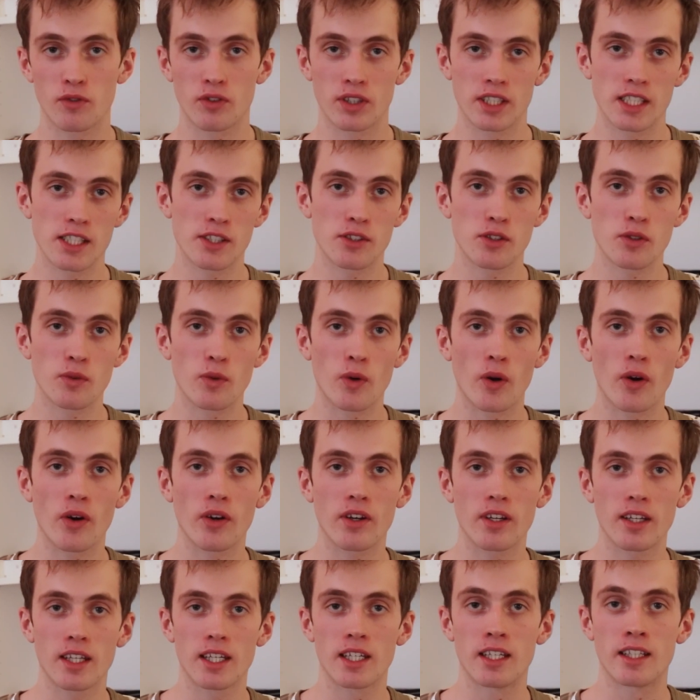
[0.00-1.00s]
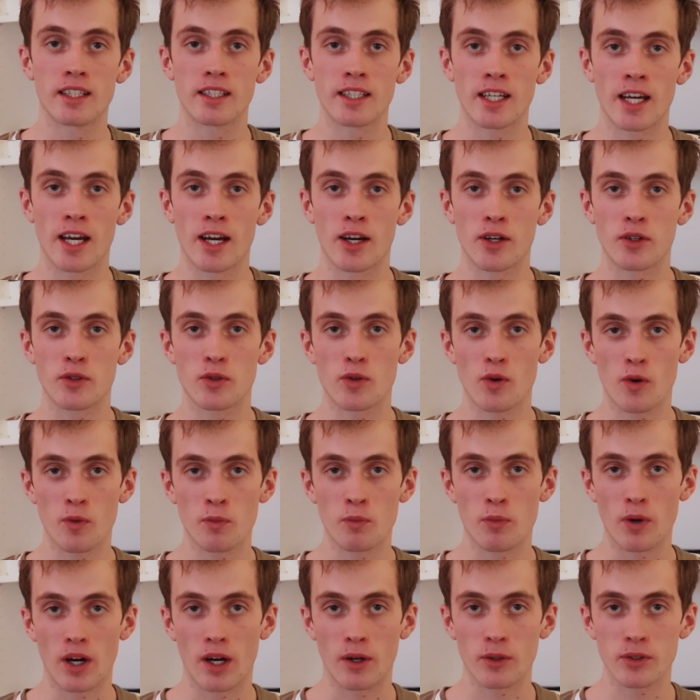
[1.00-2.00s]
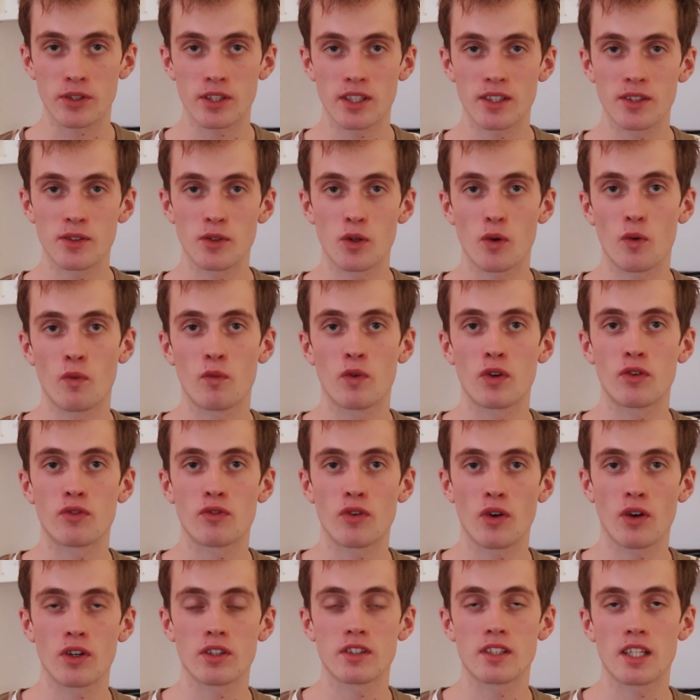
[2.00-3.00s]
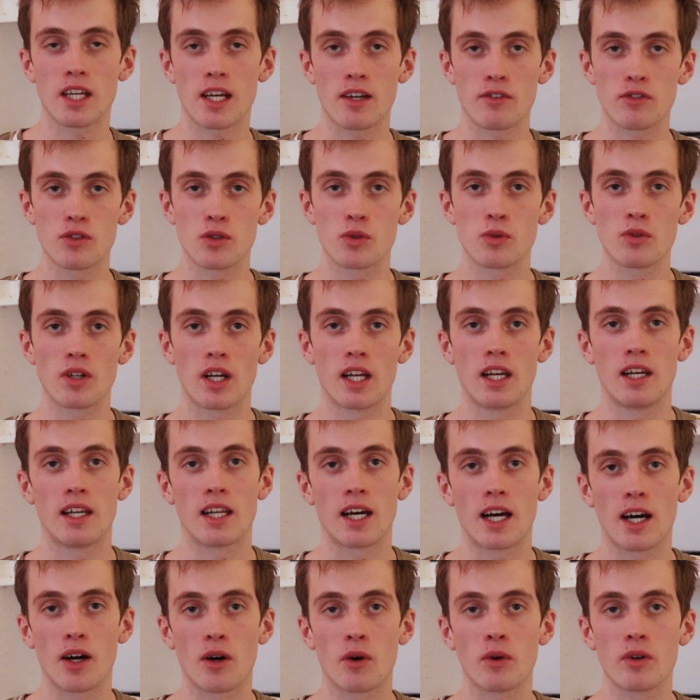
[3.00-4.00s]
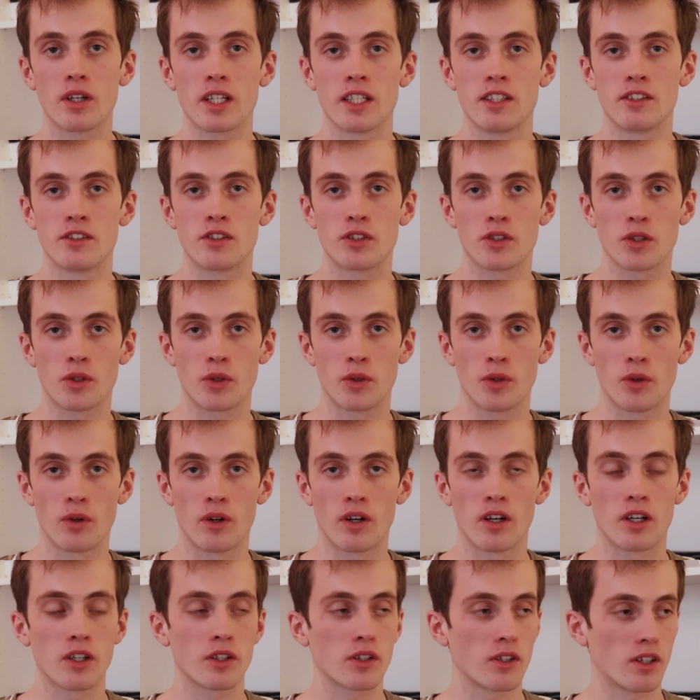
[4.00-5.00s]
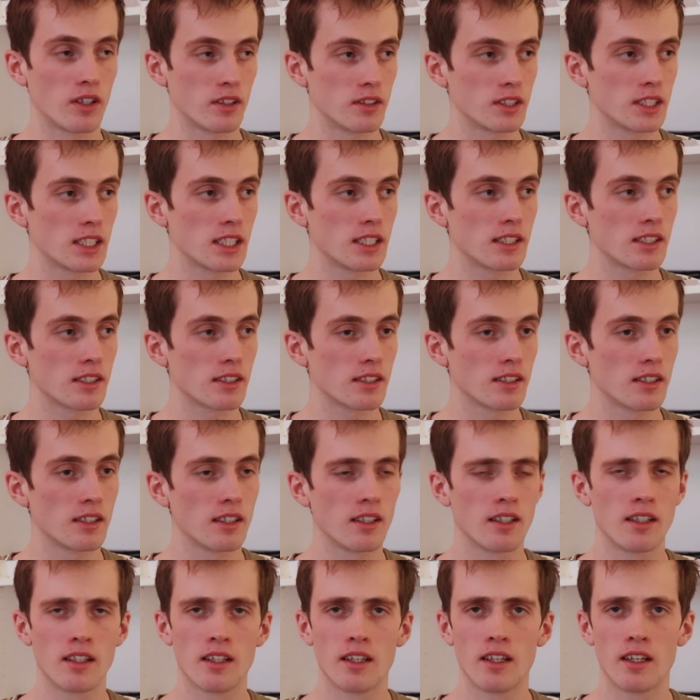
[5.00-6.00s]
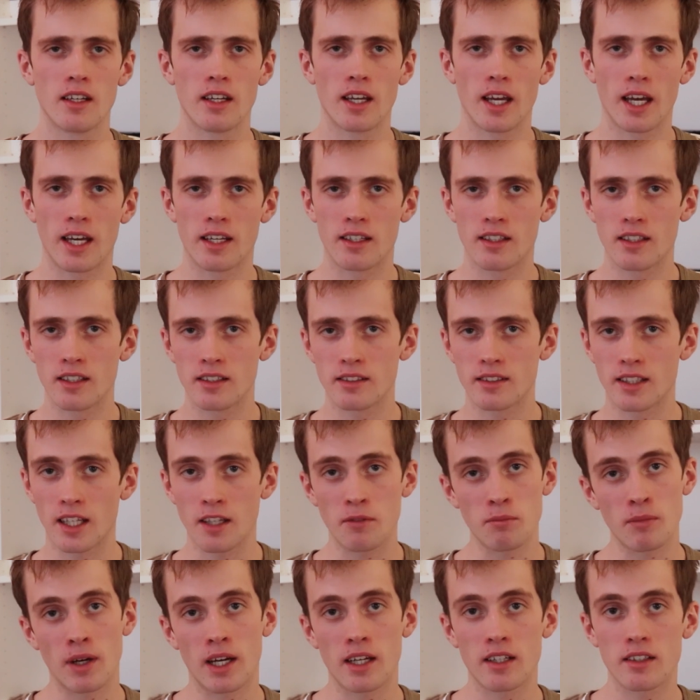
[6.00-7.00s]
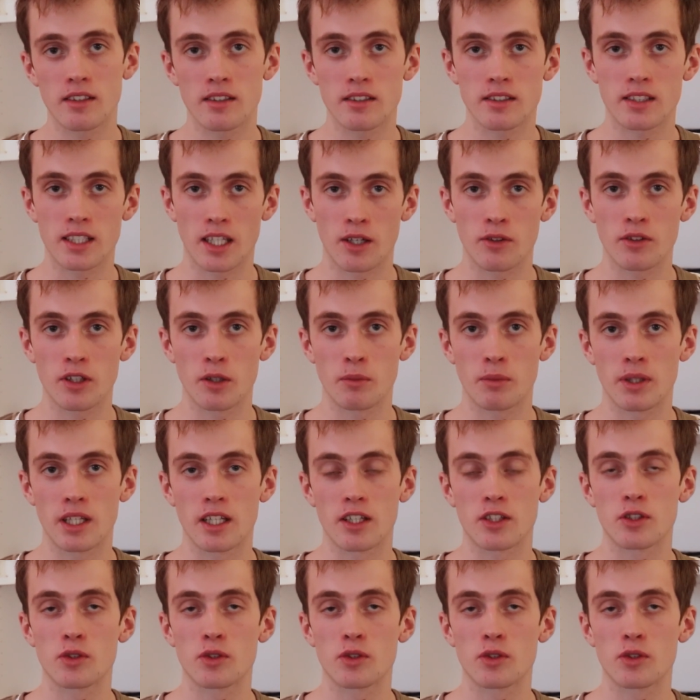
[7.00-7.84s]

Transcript: for this to work in a Chrome browser, we first have to allow insecure content. And that might sound a bit